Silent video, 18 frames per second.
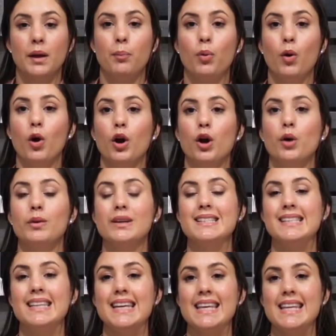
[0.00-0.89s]
The pork
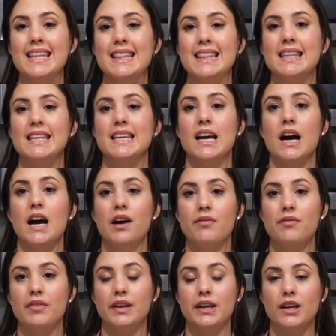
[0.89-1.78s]
was in the
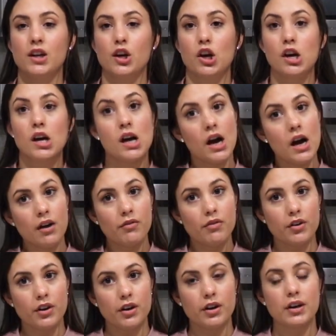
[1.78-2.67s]
oven
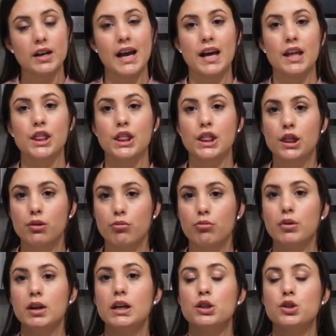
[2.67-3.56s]
covered at
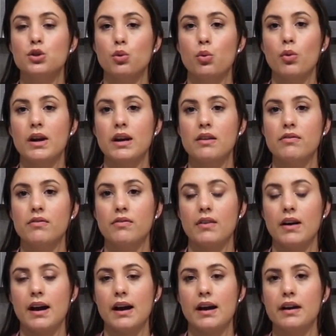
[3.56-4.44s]

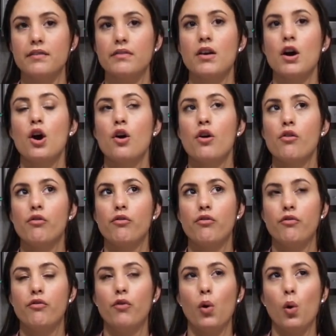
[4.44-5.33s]
325
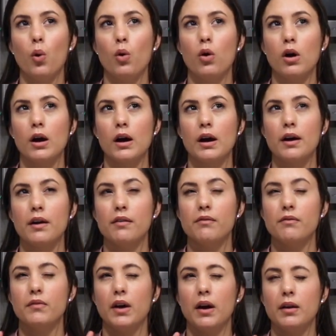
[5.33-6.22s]

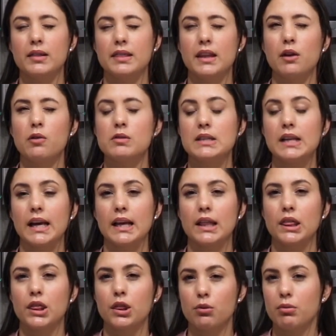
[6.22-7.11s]
for, I think it was
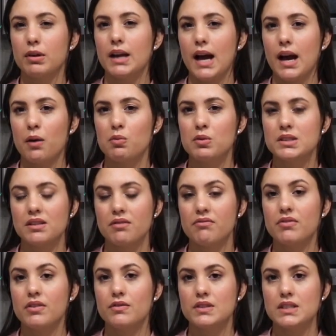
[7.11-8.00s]
like 3 hours
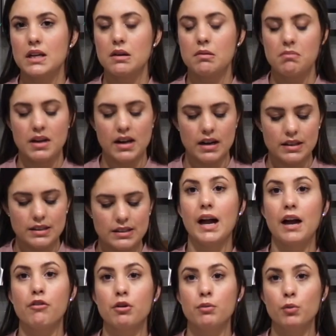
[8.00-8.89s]
and 15 minutes.
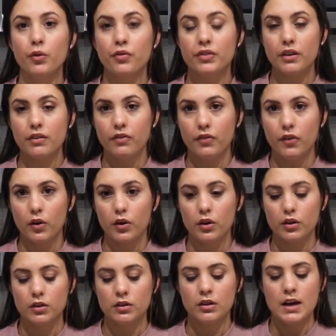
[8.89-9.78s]
I removed the
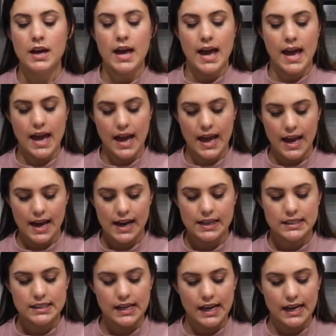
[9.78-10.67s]
foil
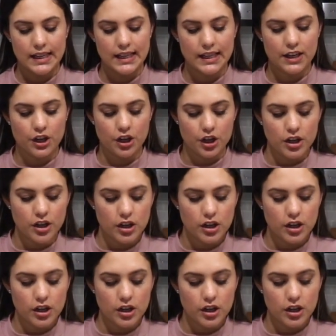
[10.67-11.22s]
and I let it